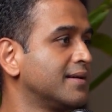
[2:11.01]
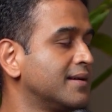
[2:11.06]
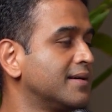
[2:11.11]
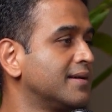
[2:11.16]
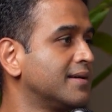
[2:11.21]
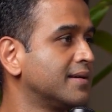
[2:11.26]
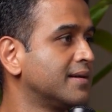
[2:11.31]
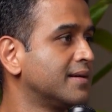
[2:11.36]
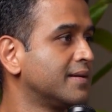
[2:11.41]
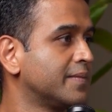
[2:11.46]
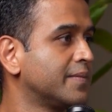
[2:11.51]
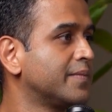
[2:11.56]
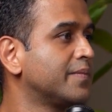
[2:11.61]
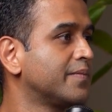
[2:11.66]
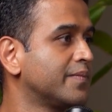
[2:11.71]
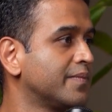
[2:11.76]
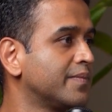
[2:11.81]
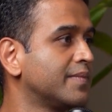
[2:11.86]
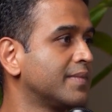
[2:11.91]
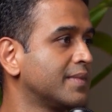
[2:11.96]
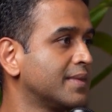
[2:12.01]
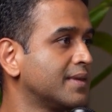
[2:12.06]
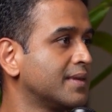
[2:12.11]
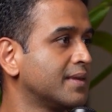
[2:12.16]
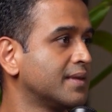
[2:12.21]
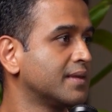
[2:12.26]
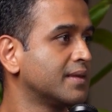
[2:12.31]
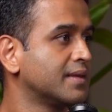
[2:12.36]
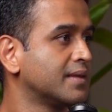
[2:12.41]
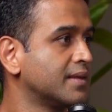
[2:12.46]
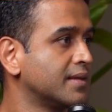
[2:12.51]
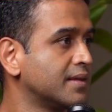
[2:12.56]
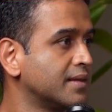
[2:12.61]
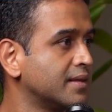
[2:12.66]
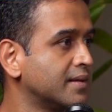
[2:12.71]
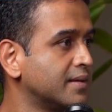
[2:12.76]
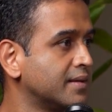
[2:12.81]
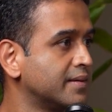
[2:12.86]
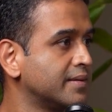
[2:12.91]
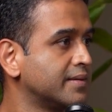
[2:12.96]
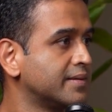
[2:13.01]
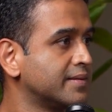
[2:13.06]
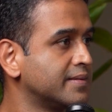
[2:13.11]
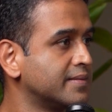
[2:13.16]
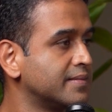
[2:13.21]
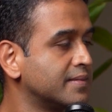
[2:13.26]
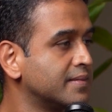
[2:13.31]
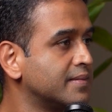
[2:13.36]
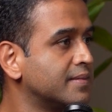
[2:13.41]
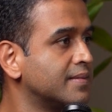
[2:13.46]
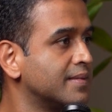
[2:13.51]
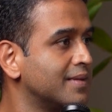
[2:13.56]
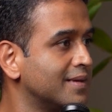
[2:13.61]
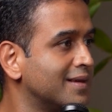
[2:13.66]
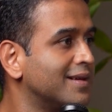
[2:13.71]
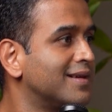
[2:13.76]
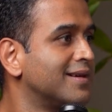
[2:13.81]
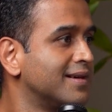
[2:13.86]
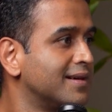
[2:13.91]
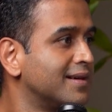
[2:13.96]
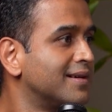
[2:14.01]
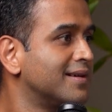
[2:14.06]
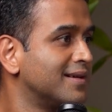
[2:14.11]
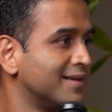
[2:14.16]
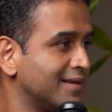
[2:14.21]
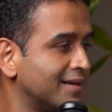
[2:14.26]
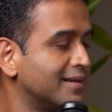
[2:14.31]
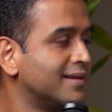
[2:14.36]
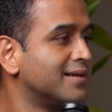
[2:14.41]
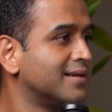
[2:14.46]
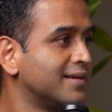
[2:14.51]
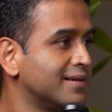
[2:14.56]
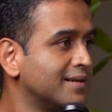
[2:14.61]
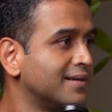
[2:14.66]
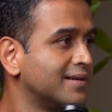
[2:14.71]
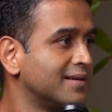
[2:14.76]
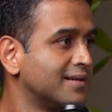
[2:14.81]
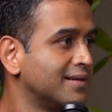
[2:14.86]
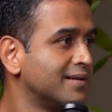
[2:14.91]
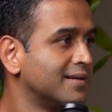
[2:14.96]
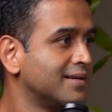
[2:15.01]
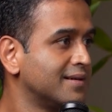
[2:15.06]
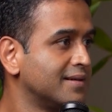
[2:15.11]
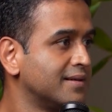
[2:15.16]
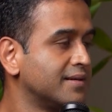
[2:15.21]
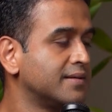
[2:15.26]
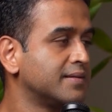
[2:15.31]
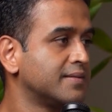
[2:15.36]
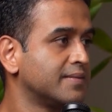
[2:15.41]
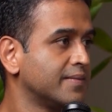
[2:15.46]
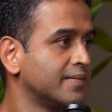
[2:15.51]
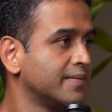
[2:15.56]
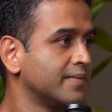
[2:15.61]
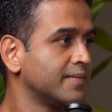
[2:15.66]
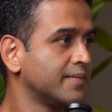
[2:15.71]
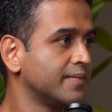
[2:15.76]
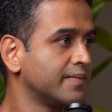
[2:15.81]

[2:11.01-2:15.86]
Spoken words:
I'm not sure about others, but before I had got in touch with you a few years back,